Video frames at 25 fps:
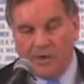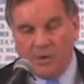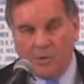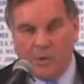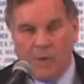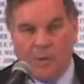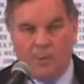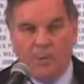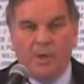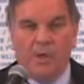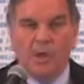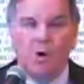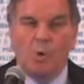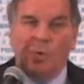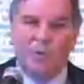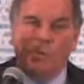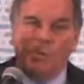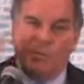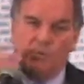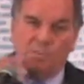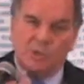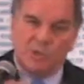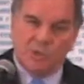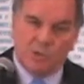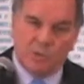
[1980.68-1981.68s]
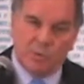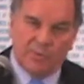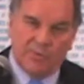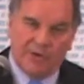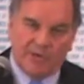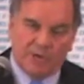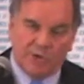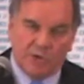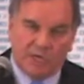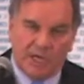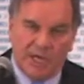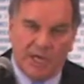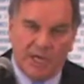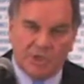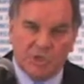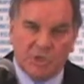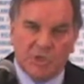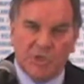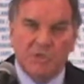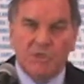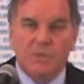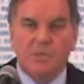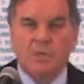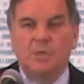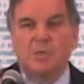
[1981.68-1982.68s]
an agreement with the Minister of
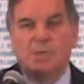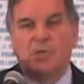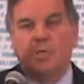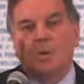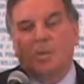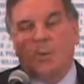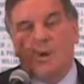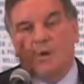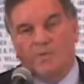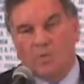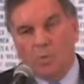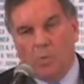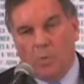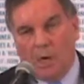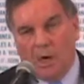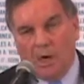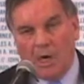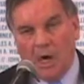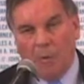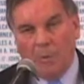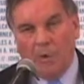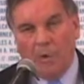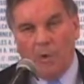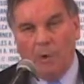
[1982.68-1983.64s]
Education, and we have to work out with